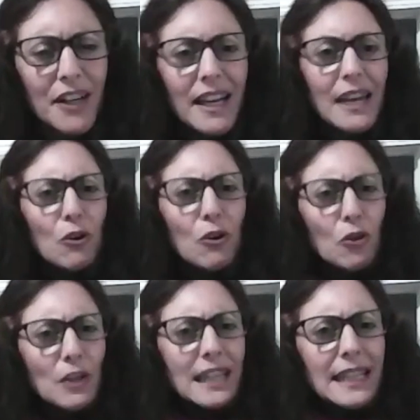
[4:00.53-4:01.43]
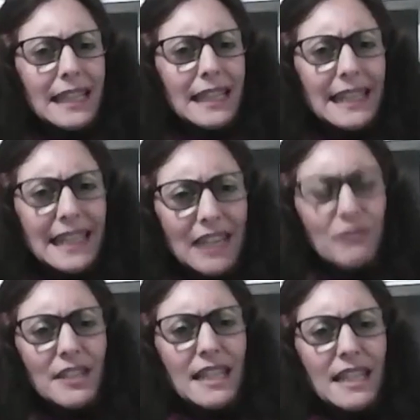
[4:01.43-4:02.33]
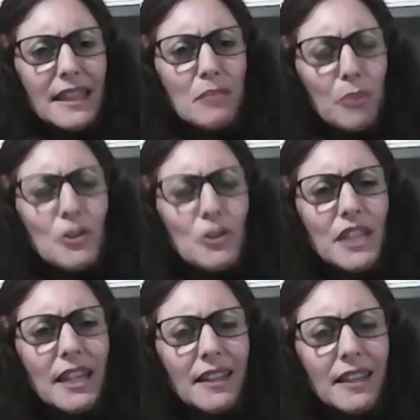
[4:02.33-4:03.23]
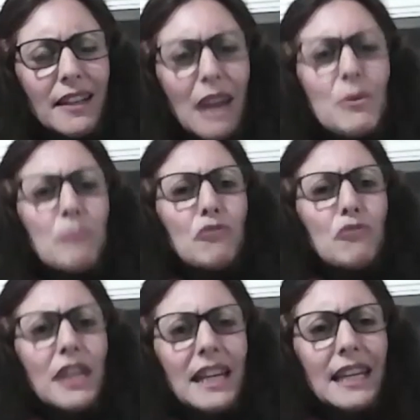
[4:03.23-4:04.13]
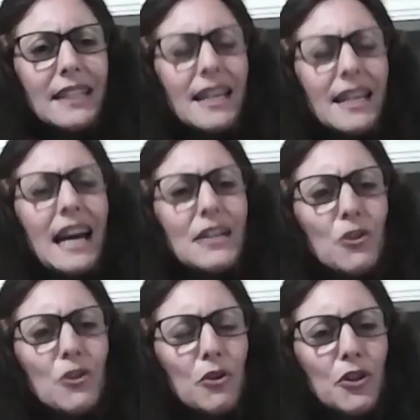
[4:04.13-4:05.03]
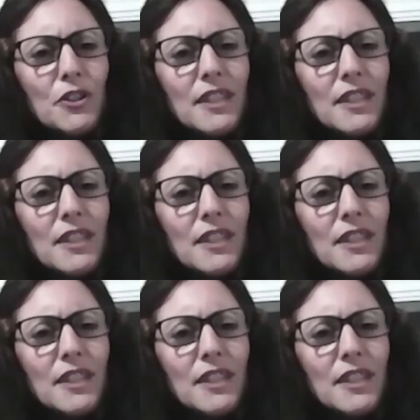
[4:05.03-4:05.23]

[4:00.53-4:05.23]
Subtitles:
It all lives in the body, and we bring it into adulthood.